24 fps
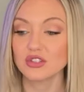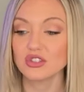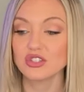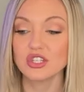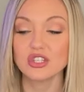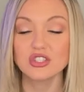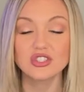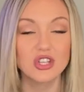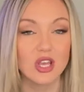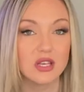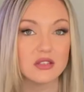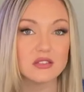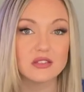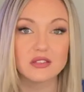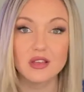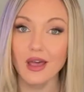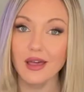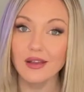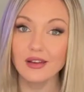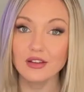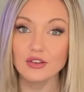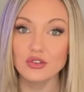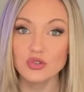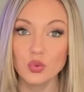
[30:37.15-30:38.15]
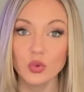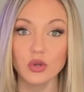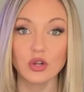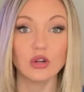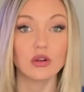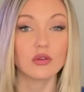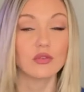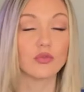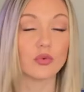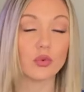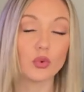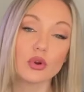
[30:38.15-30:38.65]
She just got on
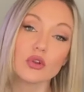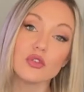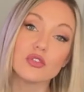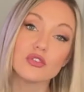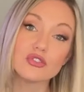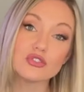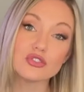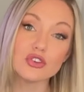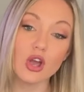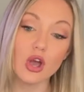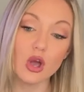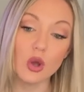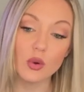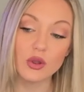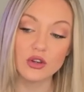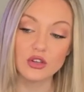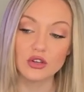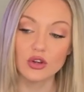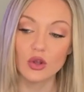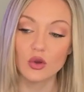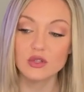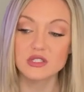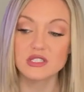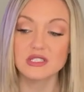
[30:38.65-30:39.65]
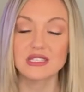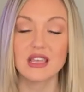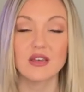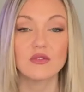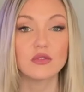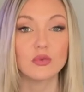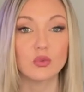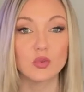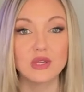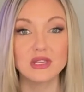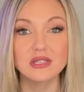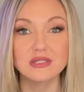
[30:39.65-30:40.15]
Twitter for the show, and you know, it's
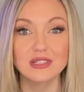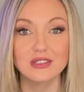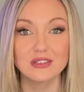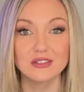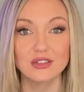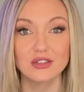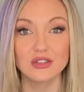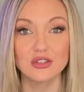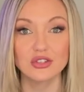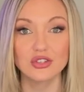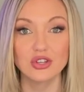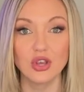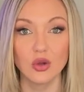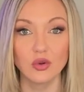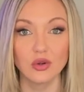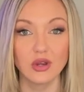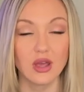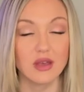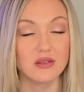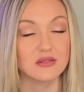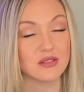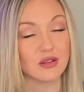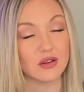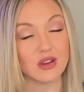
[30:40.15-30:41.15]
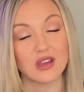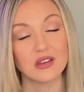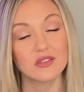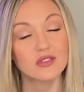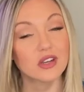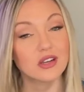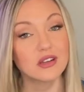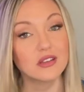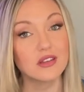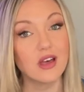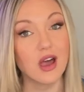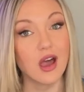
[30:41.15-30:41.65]
7 weeks into the show now, so not
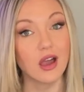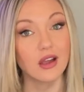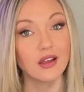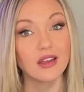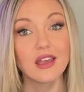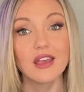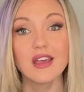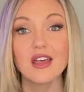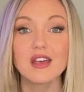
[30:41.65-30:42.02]
very long.